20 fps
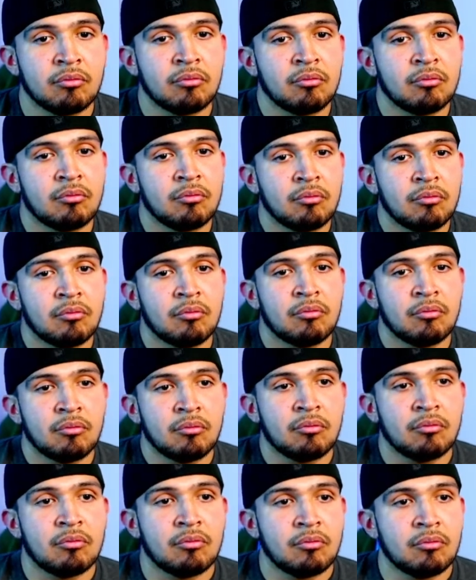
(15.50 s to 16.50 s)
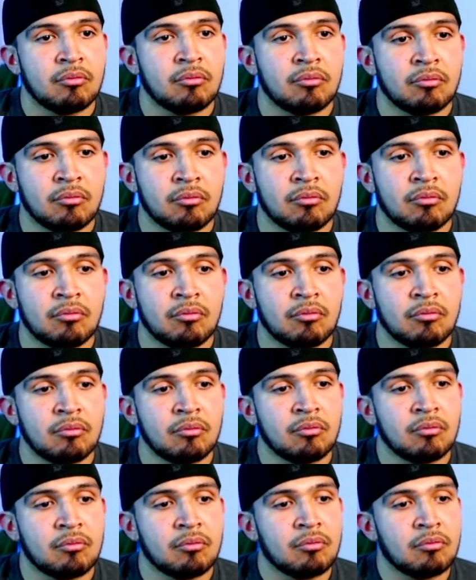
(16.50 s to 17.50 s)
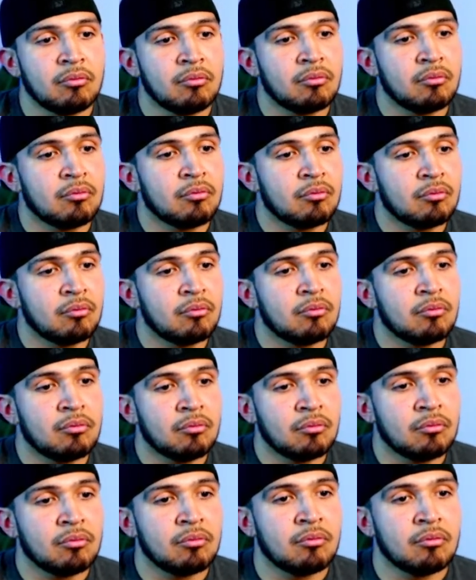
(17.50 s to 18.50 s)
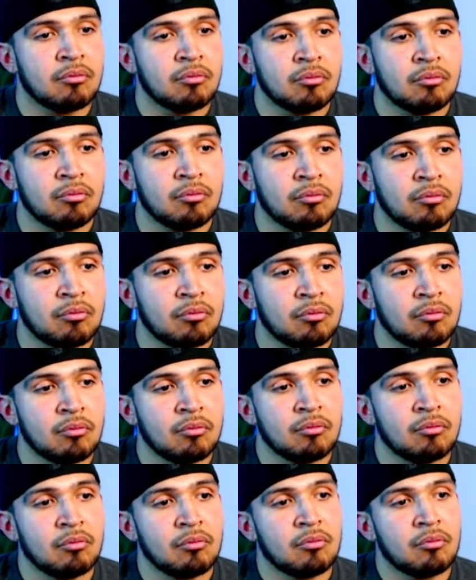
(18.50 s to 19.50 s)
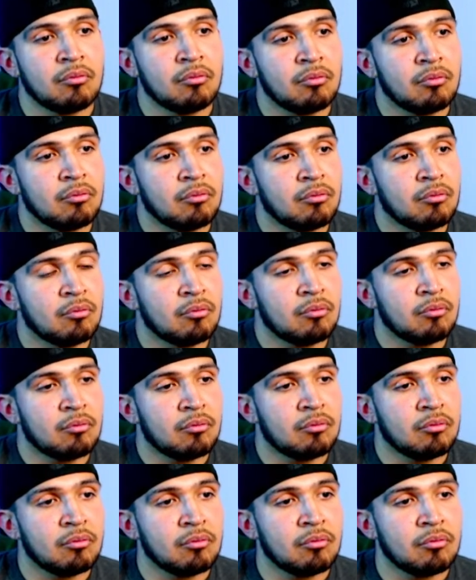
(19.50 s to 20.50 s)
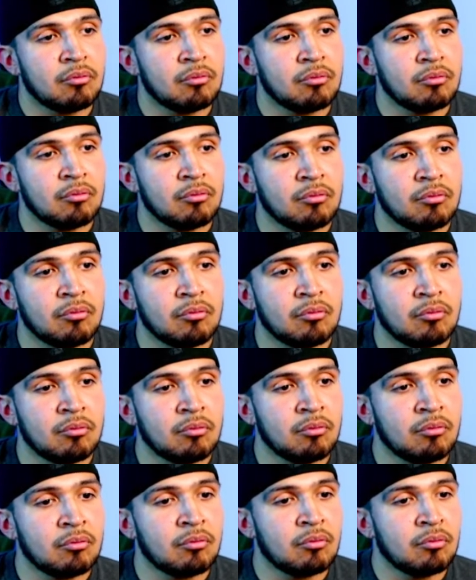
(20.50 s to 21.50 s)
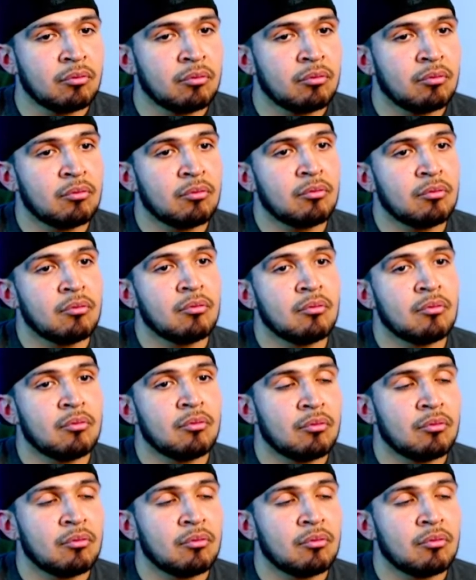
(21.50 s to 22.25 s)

The person shown says nothing.